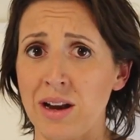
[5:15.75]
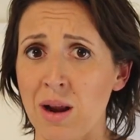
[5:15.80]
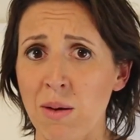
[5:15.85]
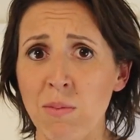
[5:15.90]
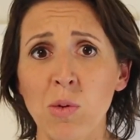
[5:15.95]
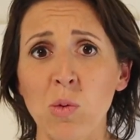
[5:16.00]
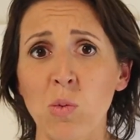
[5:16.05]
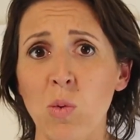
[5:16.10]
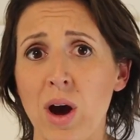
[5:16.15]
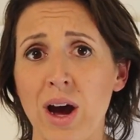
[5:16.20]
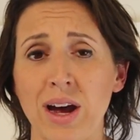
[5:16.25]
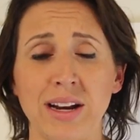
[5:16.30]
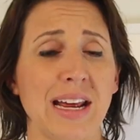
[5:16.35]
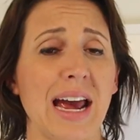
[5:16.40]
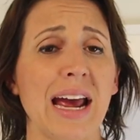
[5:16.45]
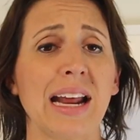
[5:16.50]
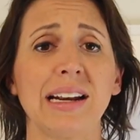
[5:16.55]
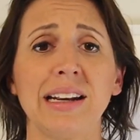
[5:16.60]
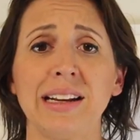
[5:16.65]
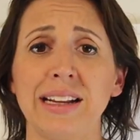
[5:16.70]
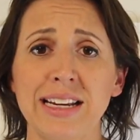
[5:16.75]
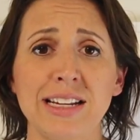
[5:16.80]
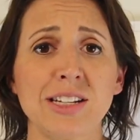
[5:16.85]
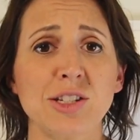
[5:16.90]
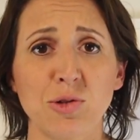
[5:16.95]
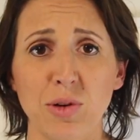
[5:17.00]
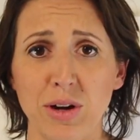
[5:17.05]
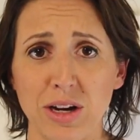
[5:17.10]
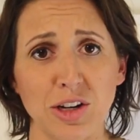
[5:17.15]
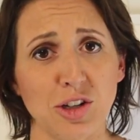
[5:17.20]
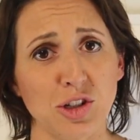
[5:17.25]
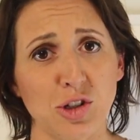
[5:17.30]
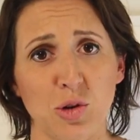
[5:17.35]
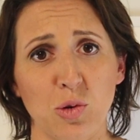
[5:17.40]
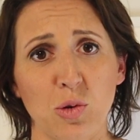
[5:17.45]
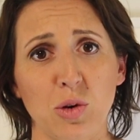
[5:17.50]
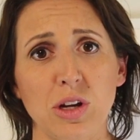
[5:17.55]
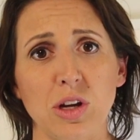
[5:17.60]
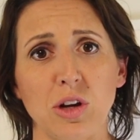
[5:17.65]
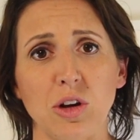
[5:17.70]
number one, at least
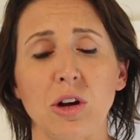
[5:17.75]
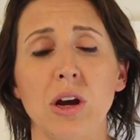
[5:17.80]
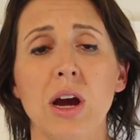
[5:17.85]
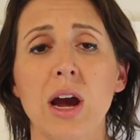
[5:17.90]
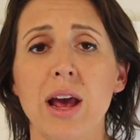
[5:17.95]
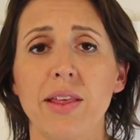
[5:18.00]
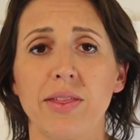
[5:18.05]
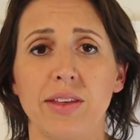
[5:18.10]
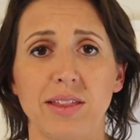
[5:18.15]
reassure you